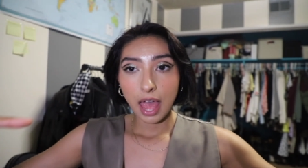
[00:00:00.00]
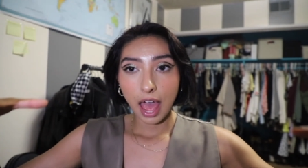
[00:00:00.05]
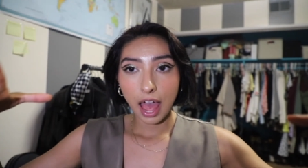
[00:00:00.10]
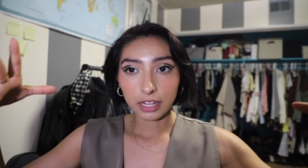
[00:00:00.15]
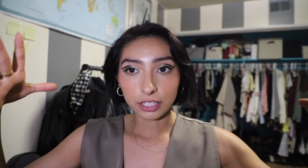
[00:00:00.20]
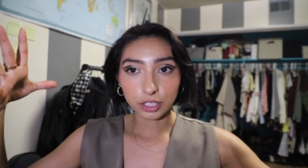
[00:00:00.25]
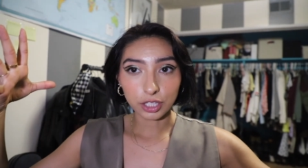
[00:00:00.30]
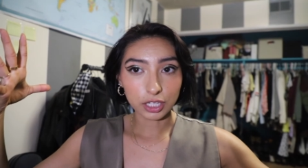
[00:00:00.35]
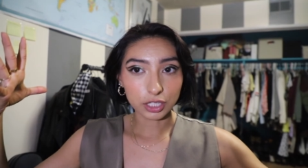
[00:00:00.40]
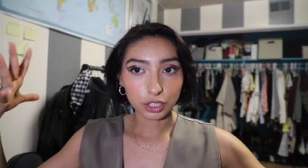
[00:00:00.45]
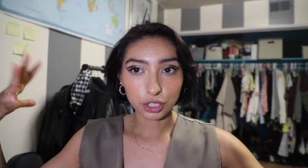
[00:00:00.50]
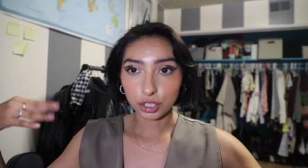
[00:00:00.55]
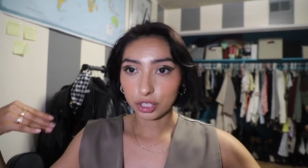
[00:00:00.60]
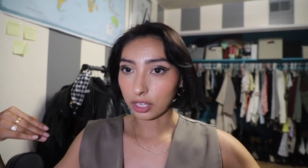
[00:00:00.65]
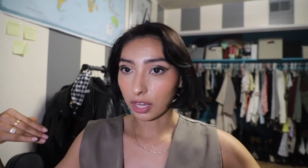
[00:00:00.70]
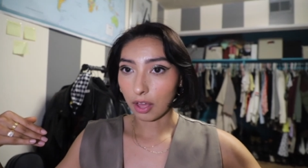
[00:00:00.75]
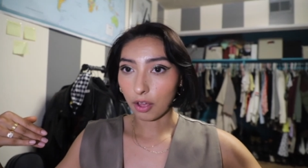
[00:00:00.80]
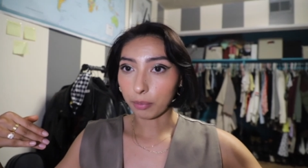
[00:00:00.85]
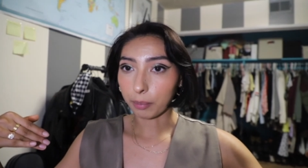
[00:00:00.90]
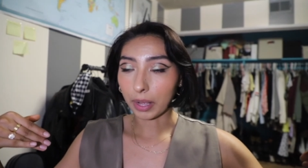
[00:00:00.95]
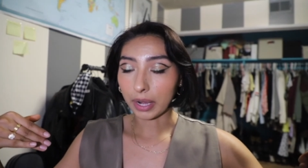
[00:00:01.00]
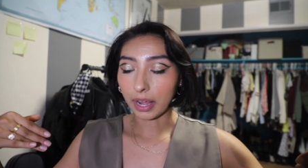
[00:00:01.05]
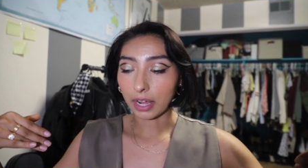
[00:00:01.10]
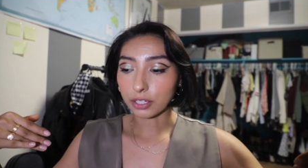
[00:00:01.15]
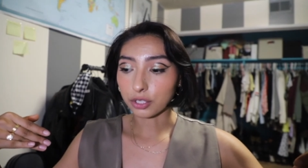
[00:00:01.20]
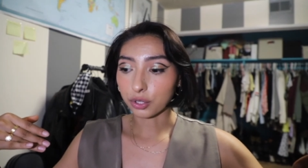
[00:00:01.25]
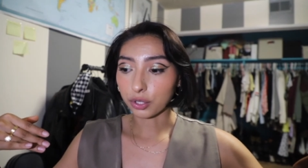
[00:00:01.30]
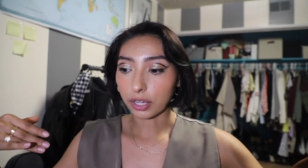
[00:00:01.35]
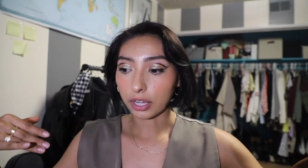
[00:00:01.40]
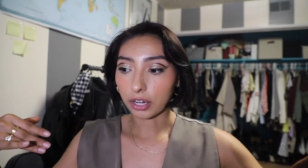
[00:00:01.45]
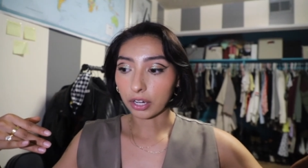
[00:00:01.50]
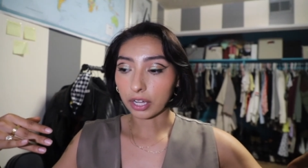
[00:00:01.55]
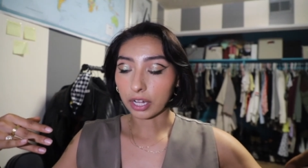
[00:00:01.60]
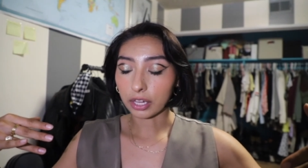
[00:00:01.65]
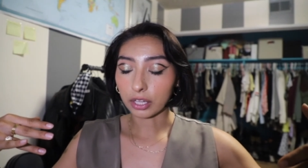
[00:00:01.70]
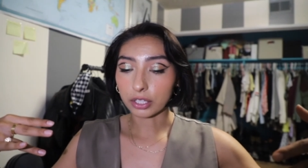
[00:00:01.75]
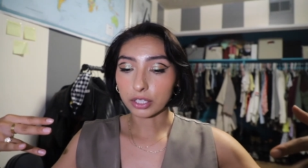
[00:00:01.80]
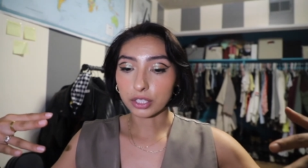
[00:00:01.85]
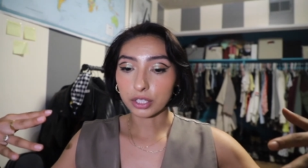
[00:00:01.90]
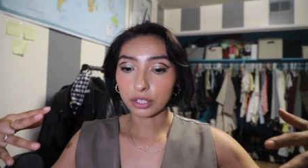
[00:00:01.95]
and then just allowing my natural hair
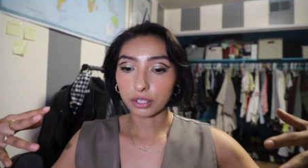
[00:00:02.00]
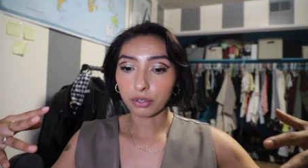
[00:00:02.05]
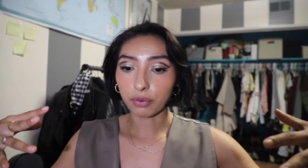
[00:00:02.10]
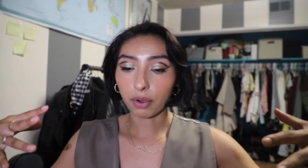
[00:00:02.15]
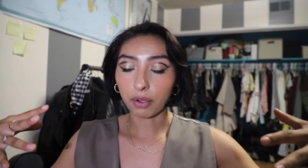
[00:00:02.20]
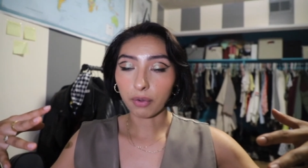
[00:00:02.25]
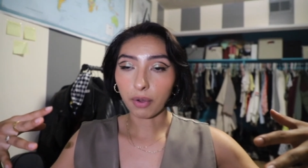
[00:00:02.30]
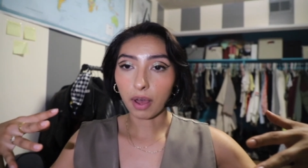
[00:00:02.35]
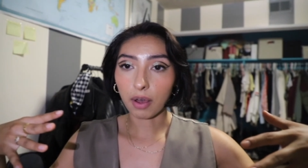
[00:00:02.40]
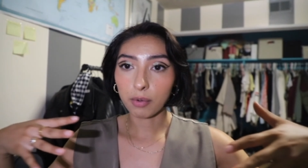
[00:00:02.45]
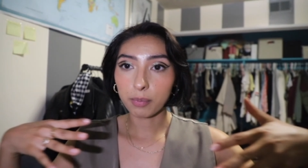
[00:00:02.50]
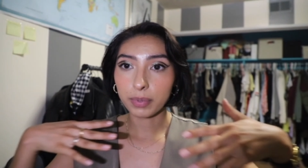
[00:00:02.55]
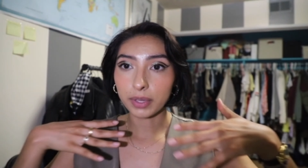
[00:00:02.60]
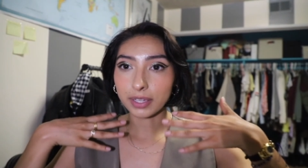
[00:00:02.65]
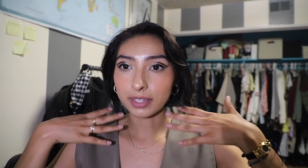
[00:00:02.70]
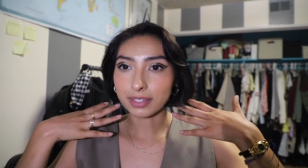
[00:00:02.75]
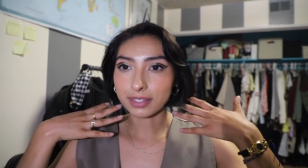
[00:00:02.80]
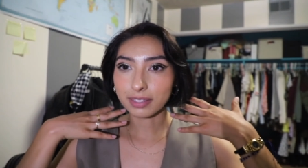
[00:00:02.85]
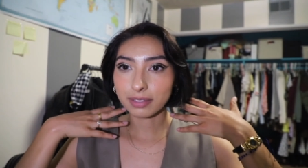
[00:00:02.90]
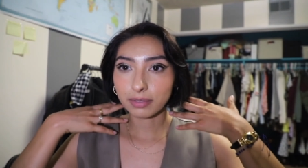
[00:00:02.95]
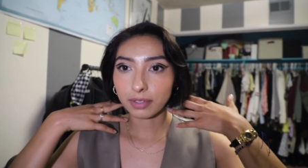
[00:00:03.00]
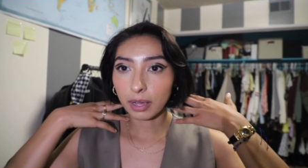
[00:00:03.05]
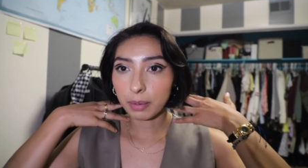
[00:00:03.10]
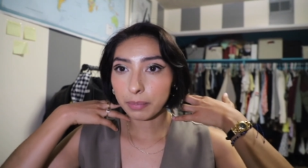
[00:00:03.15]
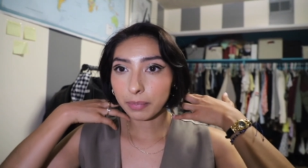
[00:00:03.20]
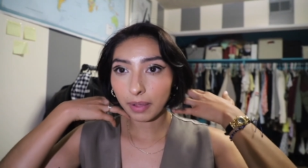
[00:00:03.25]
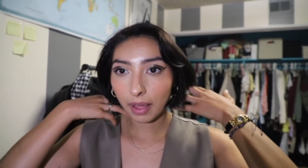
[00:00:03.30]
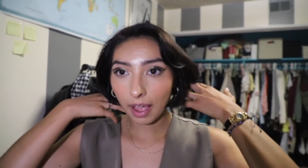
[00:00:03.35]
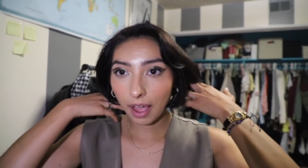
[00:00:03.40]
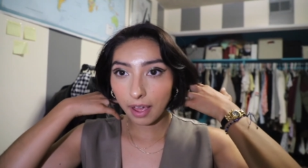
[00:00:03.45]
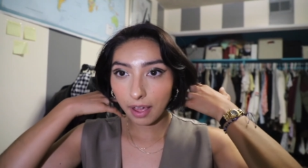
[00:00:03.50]
color to grow out because I'm,